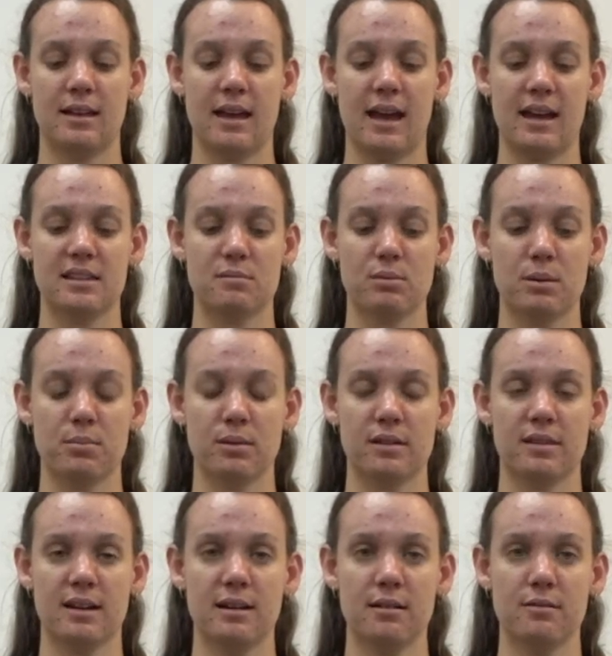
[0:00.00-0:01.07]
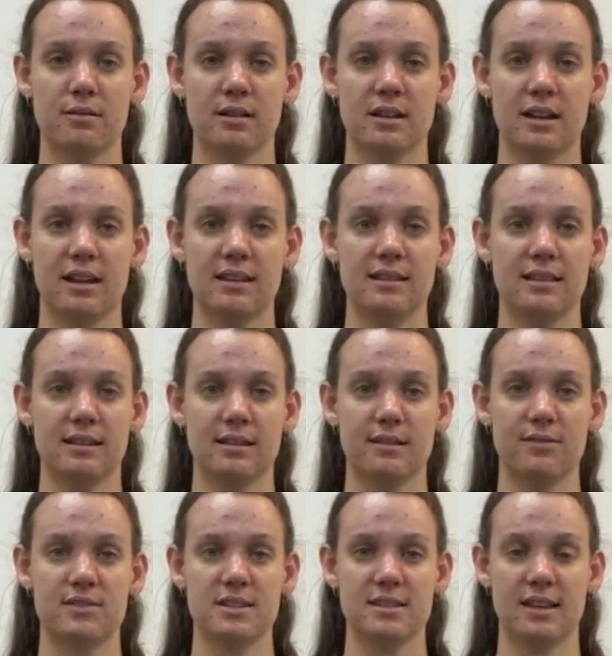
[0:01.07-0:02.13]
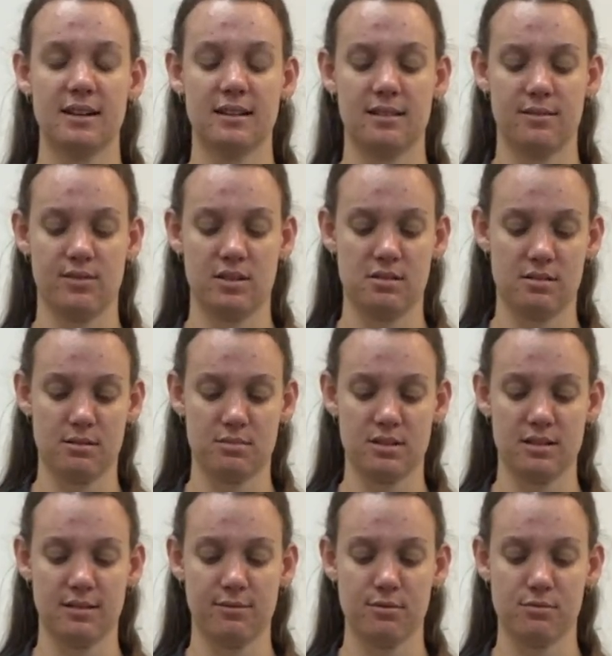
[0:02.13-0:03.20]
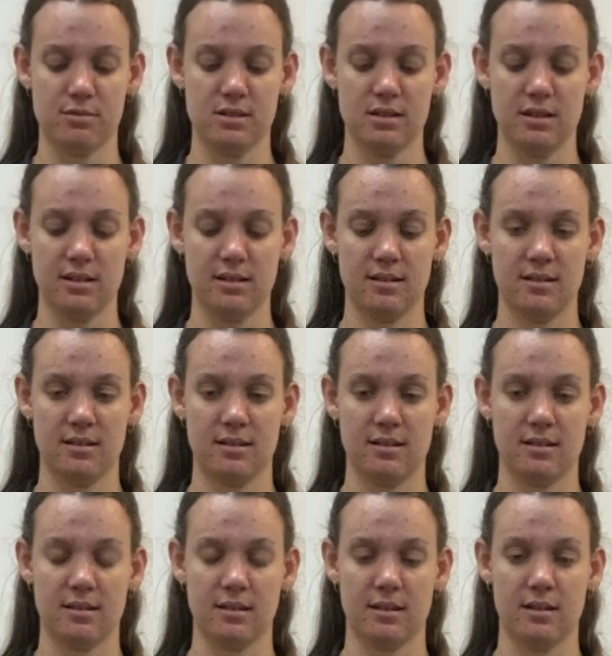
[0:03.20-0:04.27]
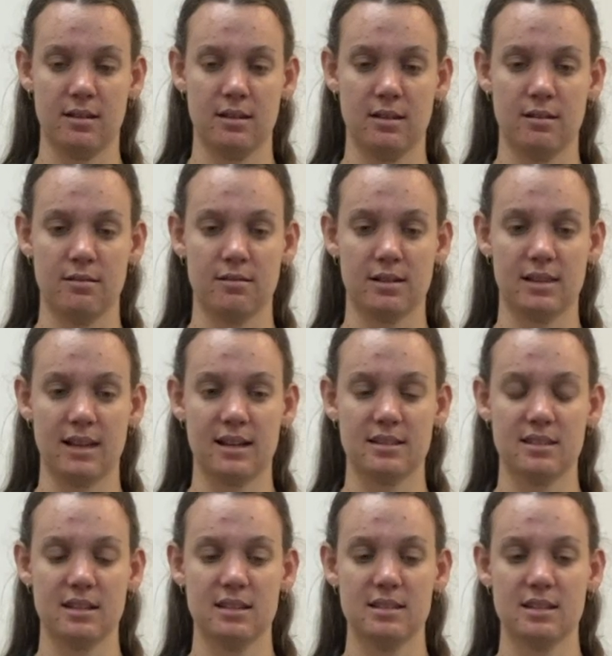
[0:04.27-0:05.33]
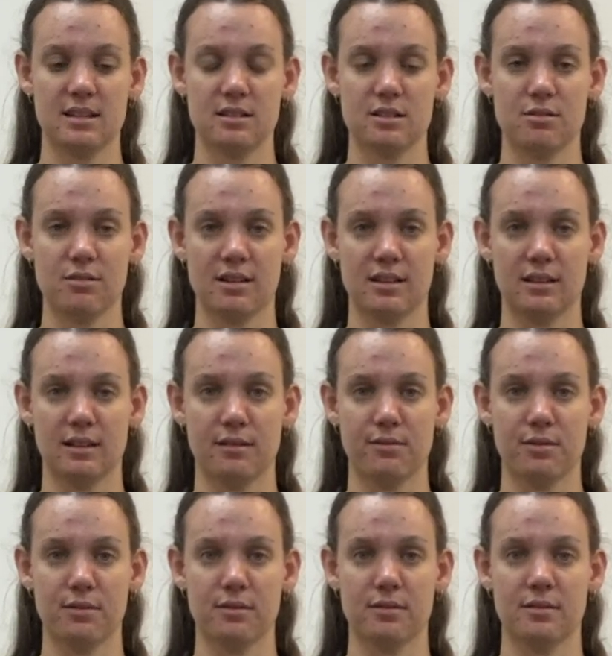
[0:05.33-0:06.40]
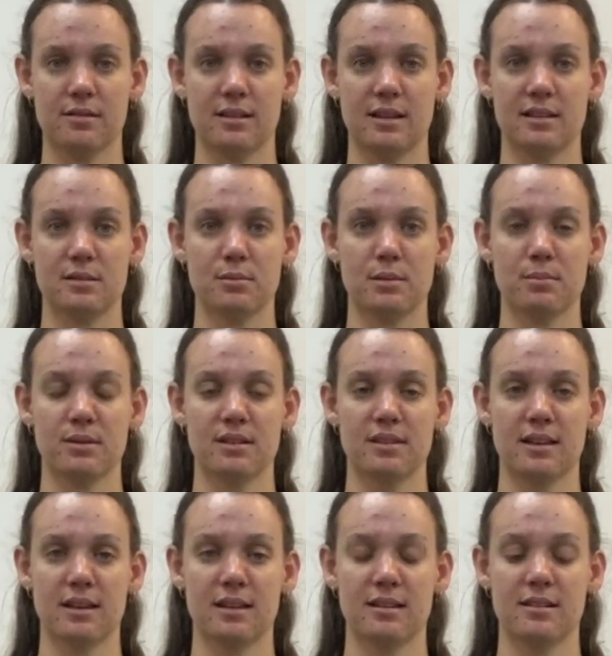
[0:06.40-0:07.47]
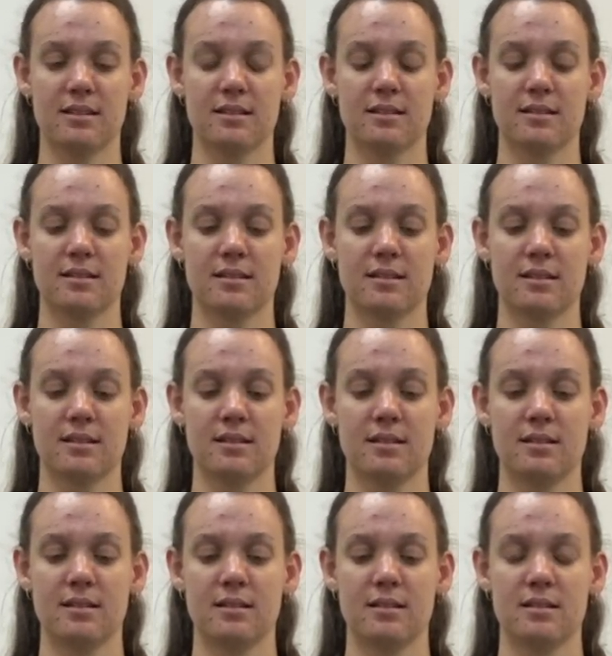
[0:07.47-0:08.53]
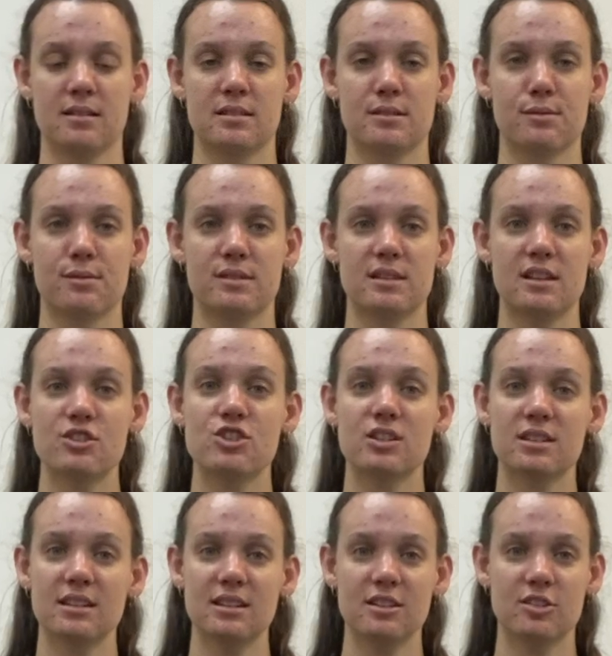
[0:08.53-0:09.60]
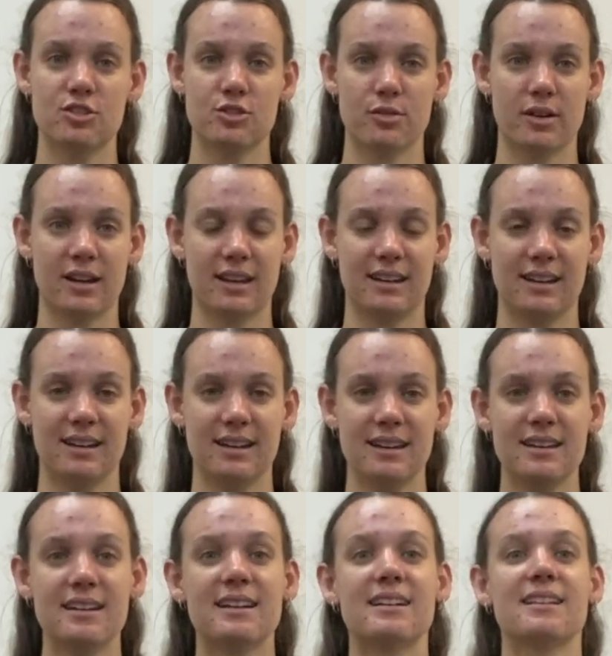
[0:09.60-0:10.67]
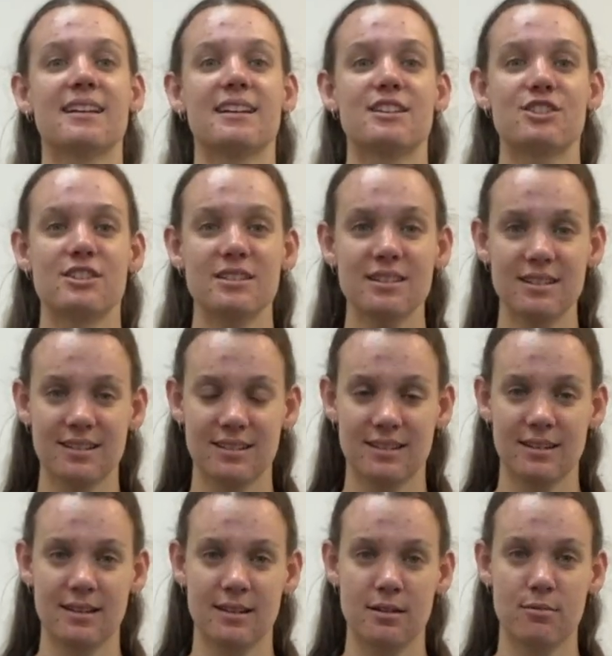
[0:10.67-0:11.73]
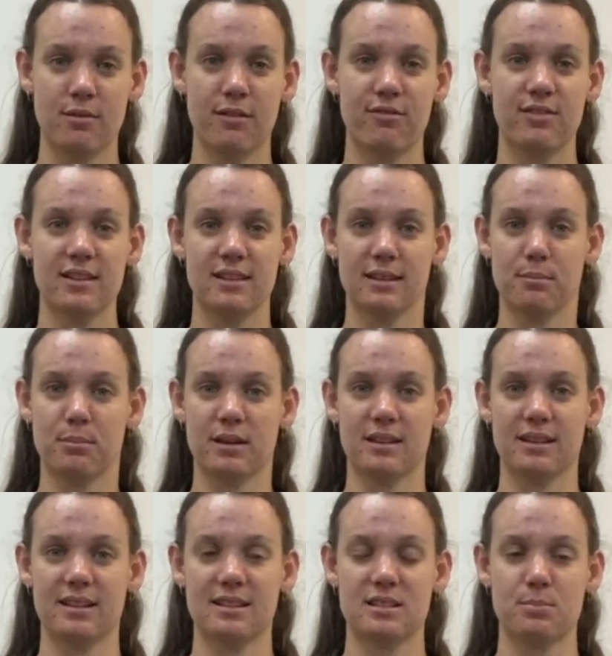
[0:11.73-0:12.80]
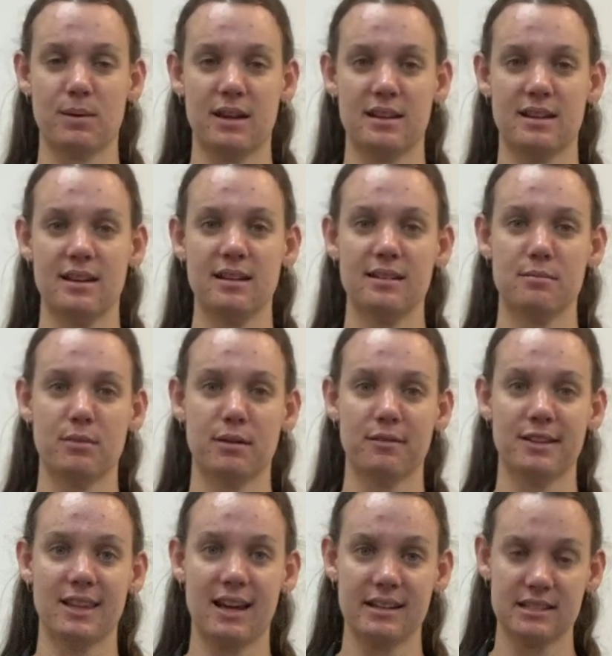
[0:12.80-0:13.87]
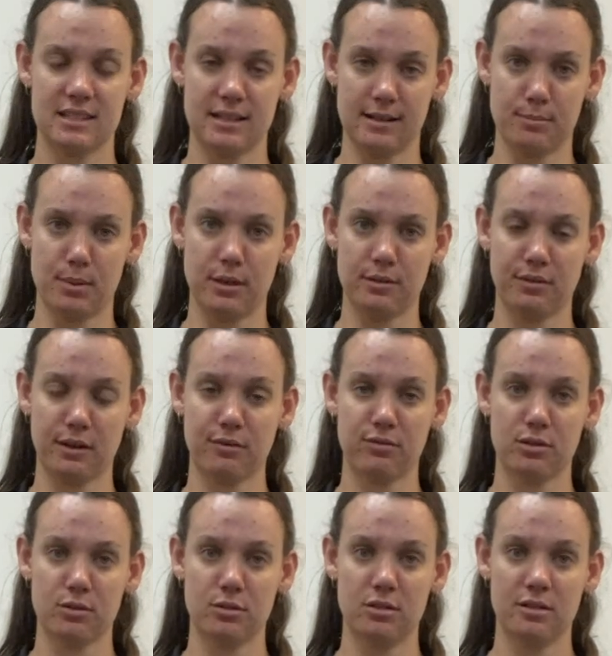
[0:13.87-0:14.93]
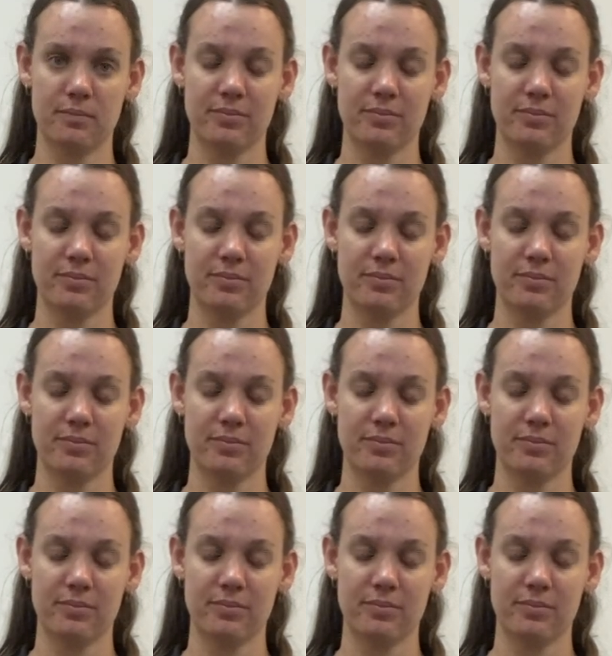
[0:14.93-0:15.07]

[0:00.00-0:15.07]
As we breathe out, we're again lifting that elevator up to level 1, relaxing it down to ground level as we're breathing in. So essentially, during an inhalation, we're feeling belly expand out and we're relaxing pelvic floor.